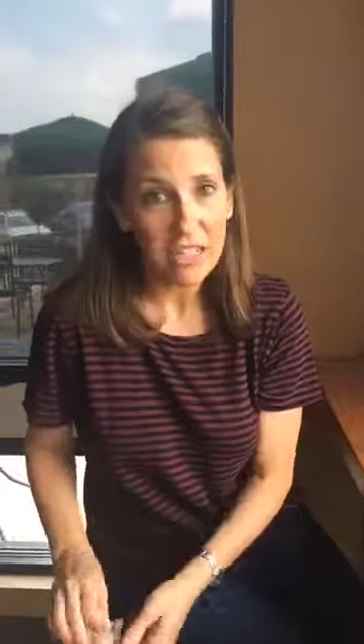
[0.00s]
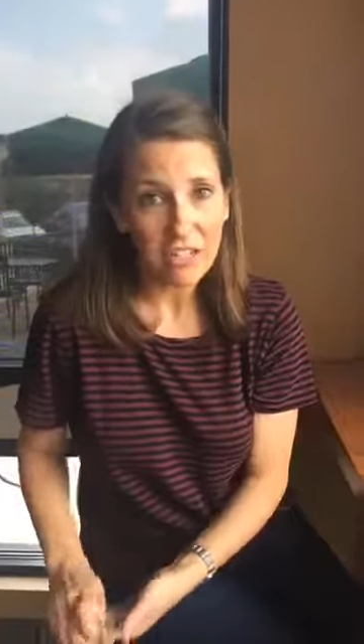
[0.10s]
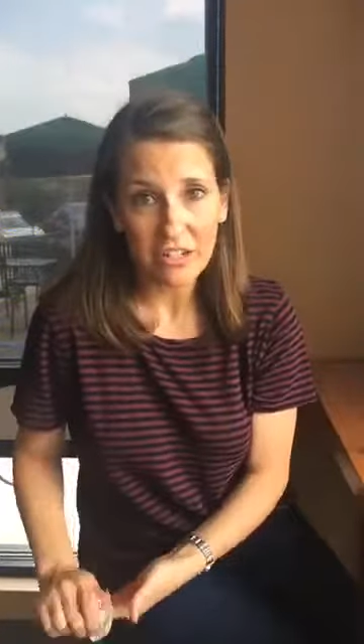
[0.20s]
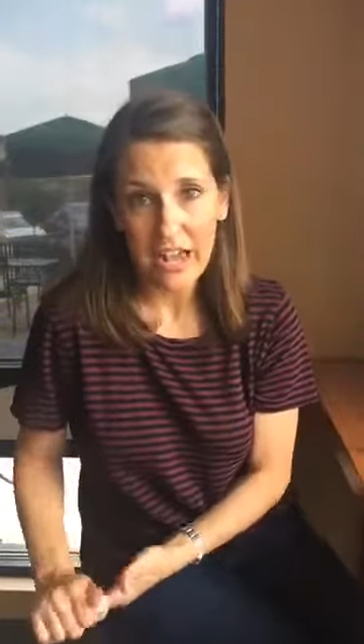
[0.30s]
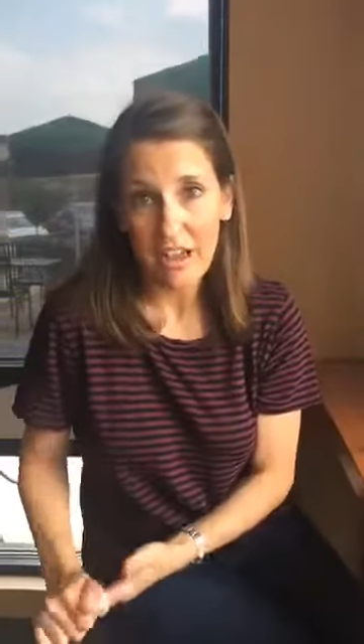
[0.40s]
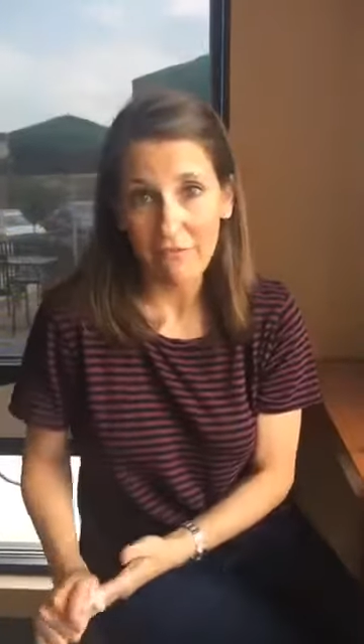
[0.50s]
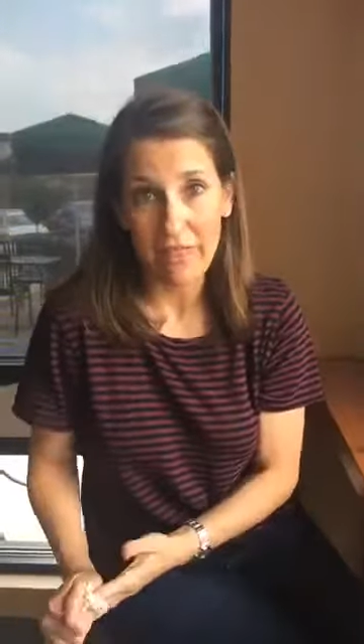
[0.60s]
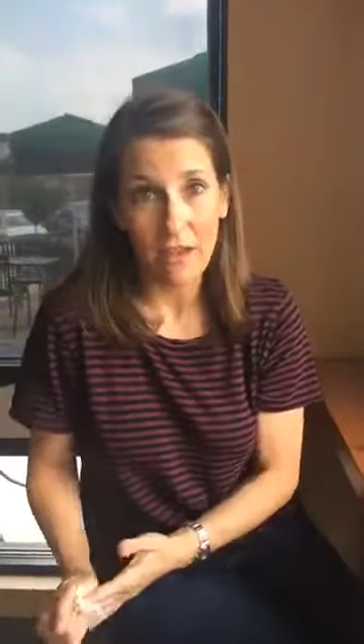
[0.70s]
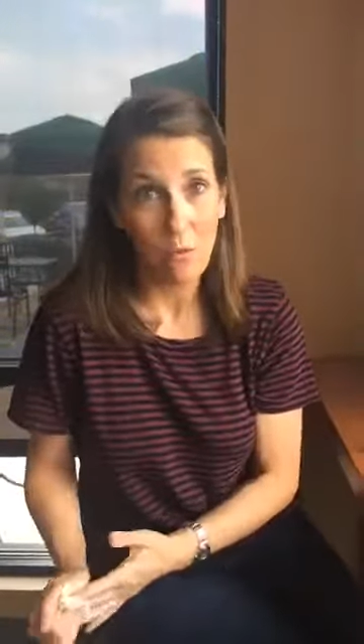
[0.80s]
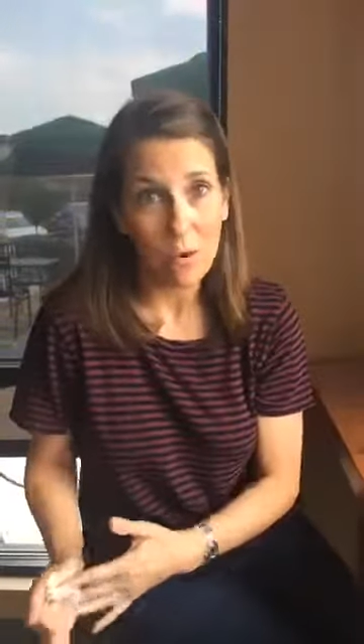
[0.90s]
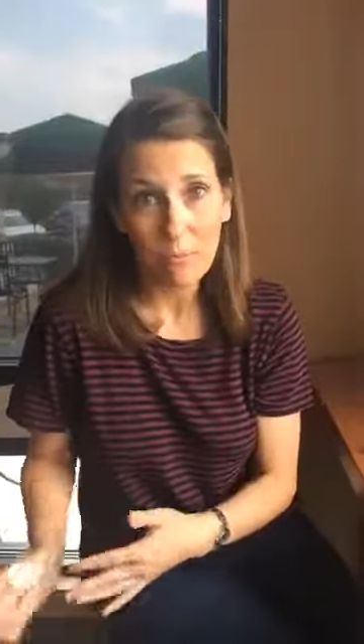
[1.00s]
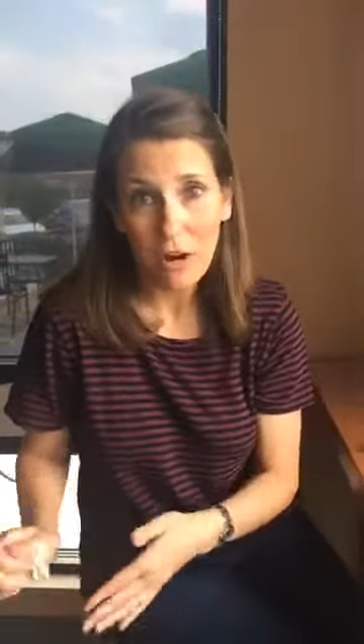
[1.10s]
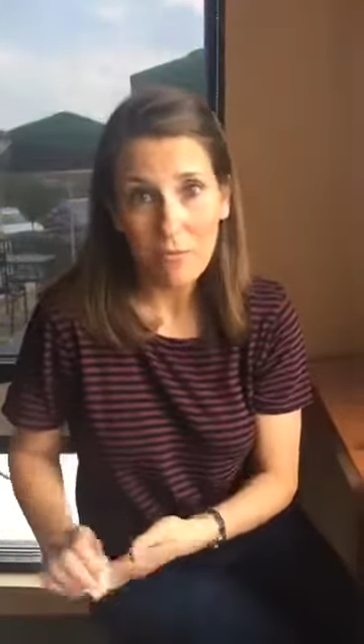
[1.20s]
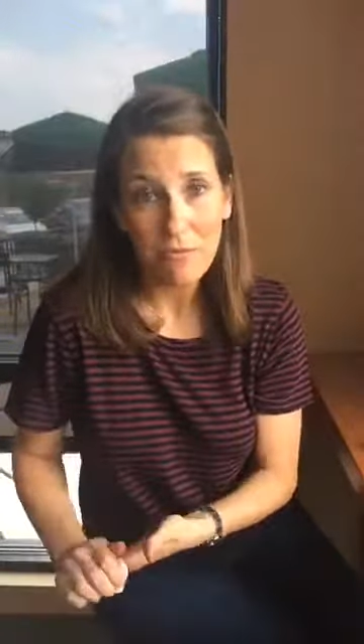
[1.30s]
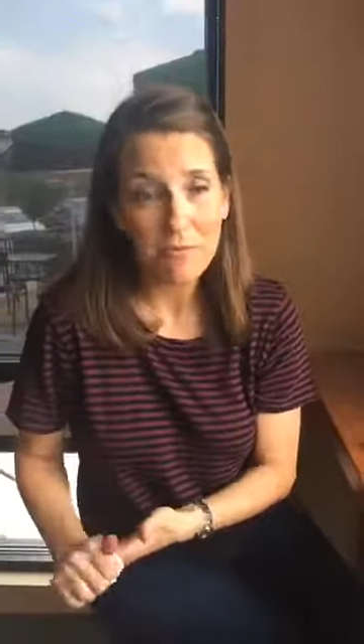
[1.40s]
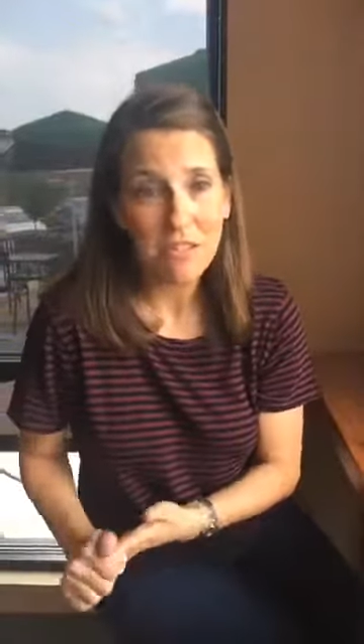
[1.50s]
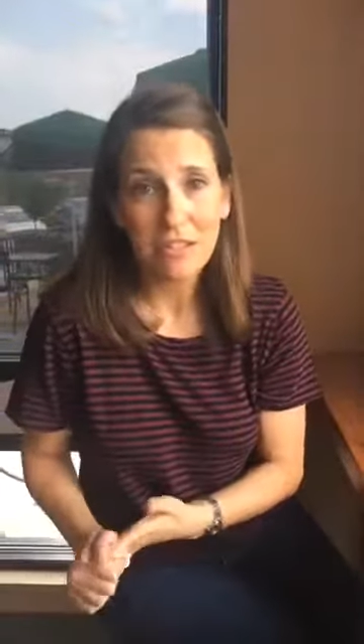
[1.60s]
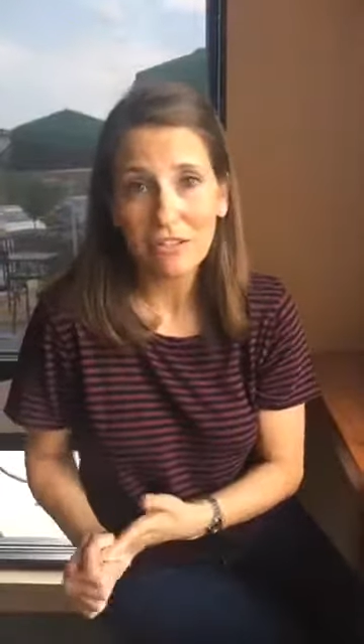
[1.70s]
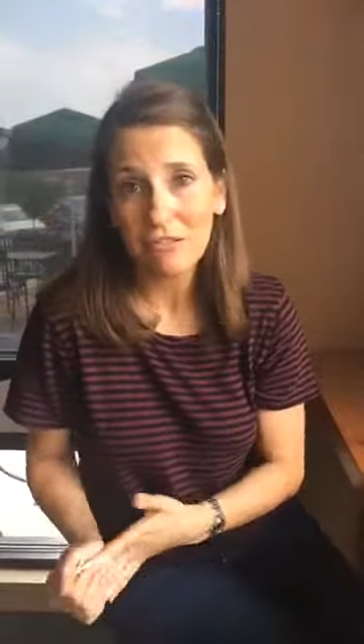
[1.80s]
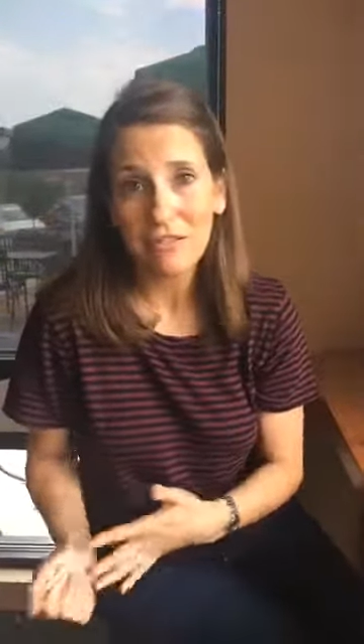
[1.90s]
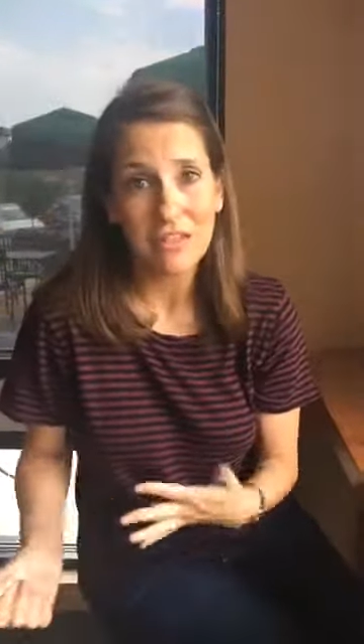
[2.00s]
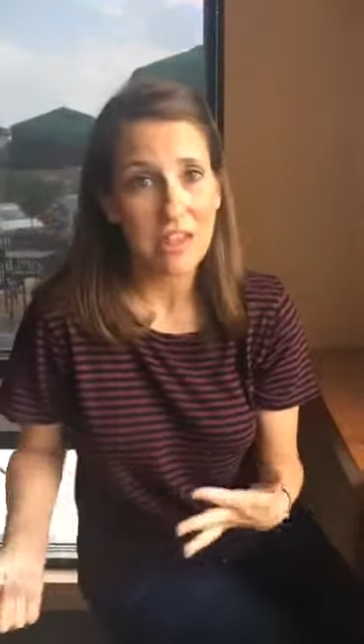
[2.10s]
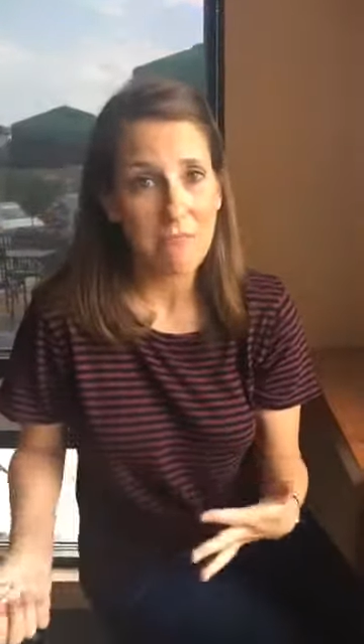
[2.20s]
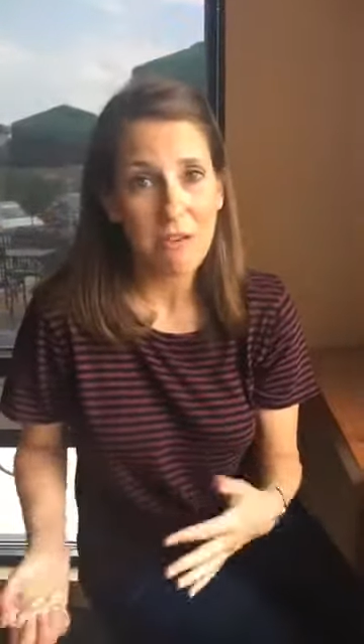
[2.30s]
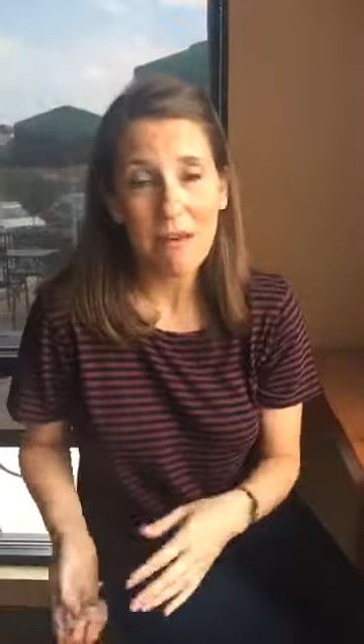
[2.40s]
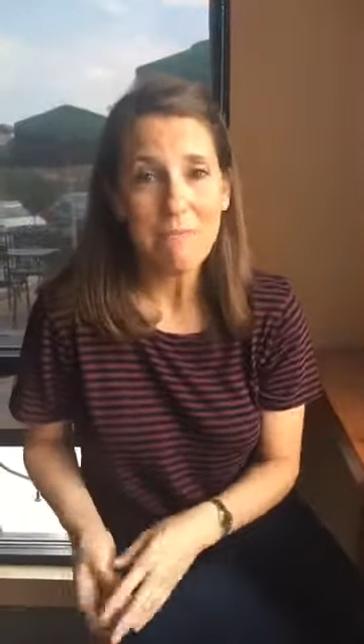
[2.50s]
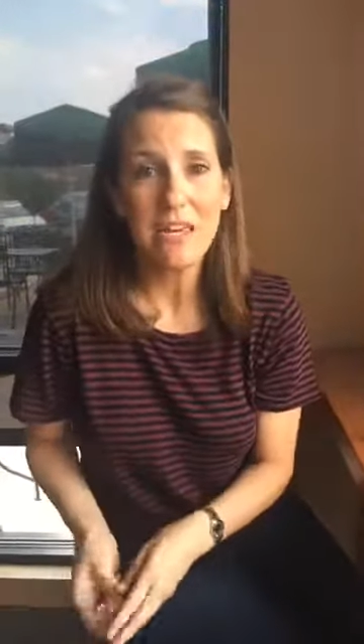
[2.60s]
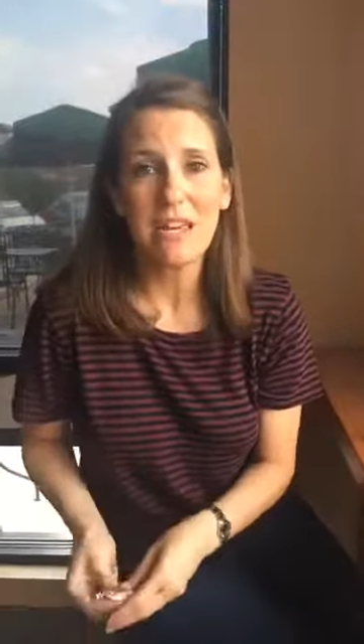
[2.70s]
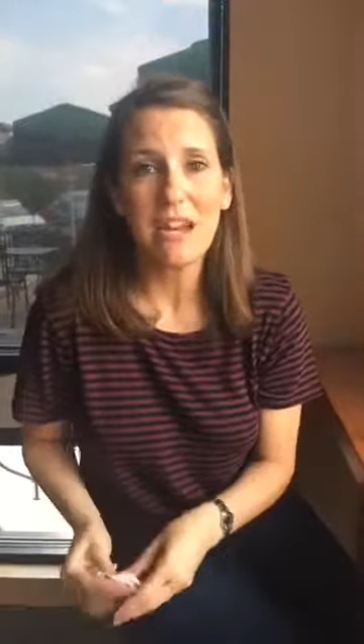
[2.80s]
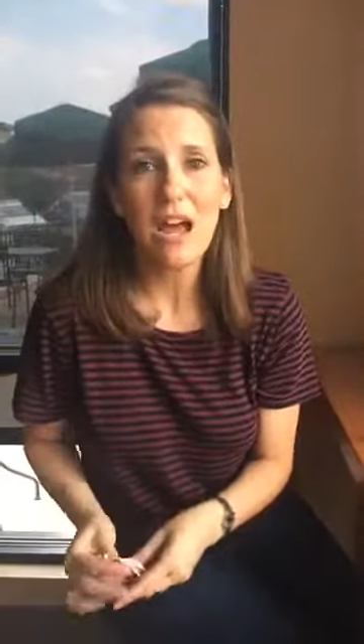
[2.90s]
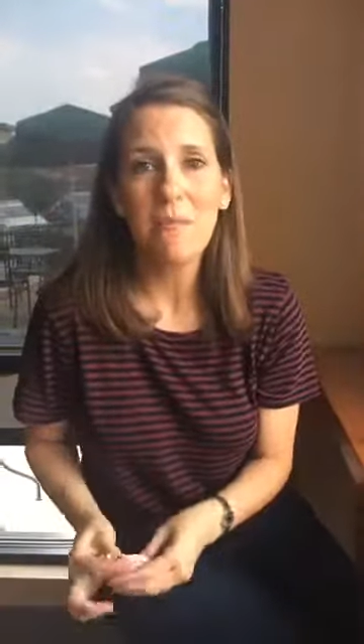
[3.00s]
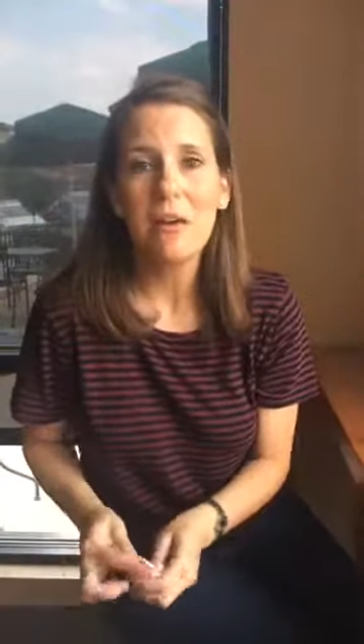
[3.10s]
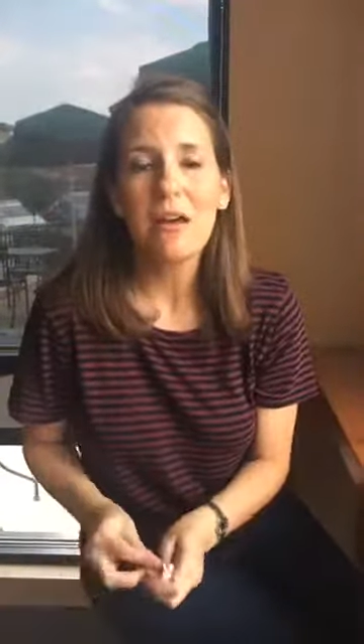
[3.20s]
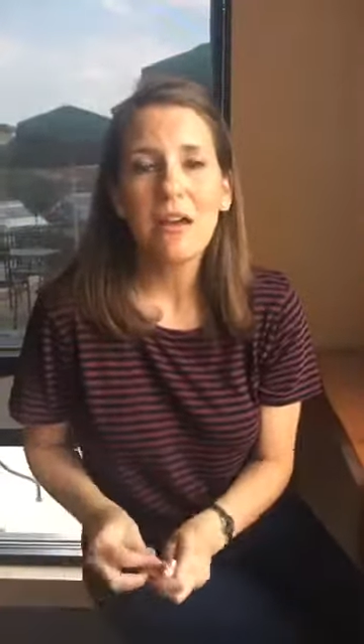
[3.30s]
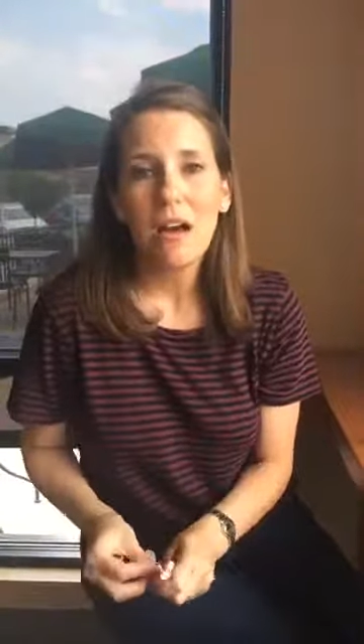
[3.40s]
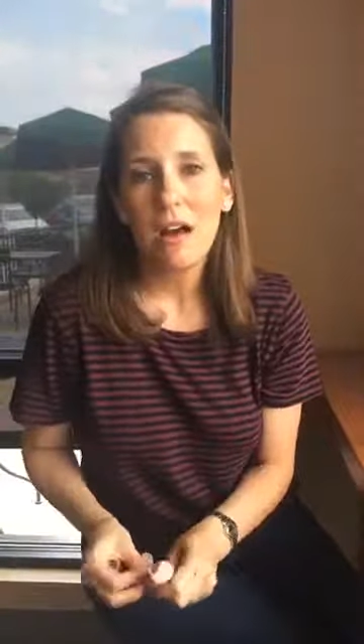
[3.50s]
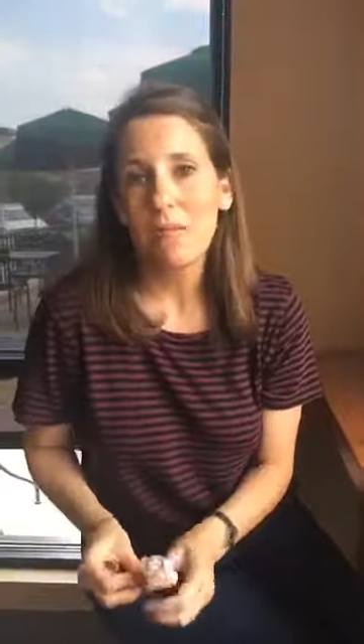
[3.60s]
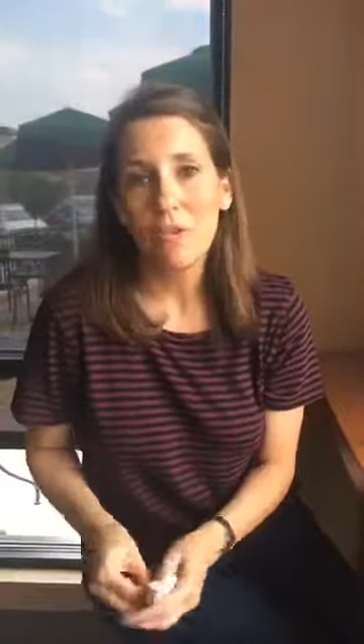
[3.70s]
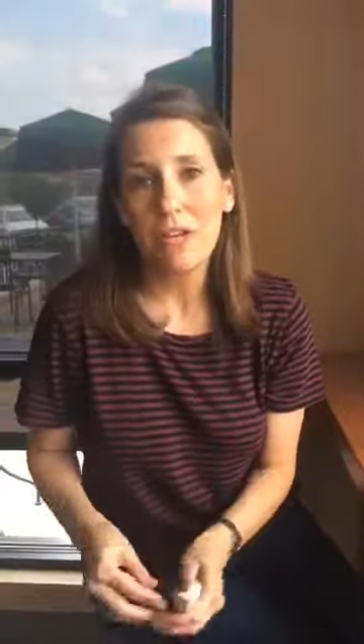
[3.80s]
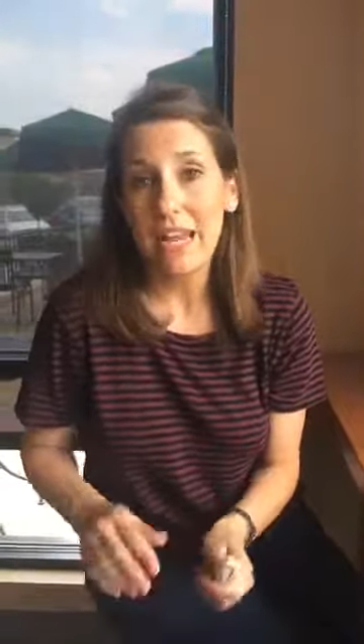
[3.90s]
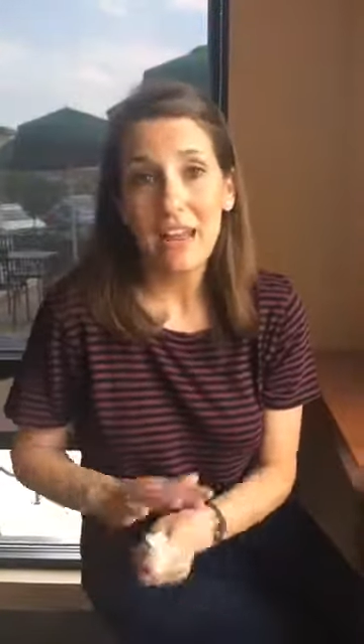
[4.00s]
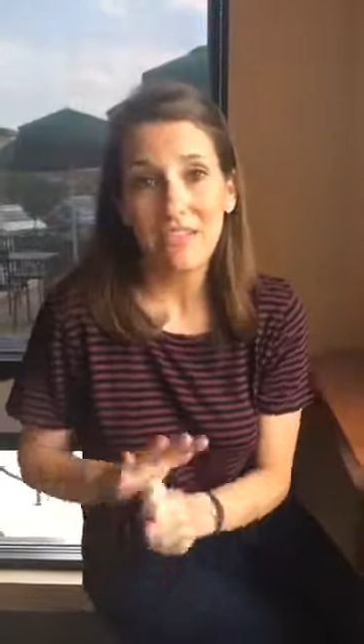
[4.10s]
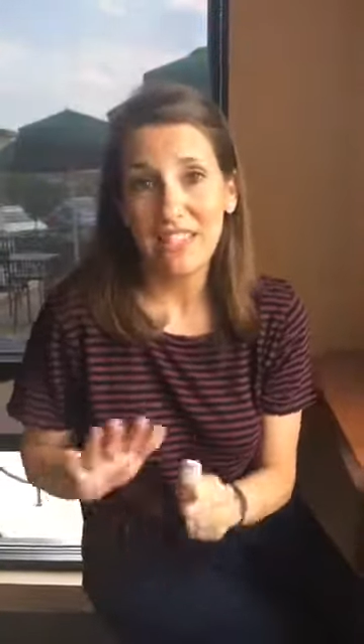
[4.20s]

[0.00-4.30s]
It could have like 1 part per million gluten, and NEMA might pick it up, or it could have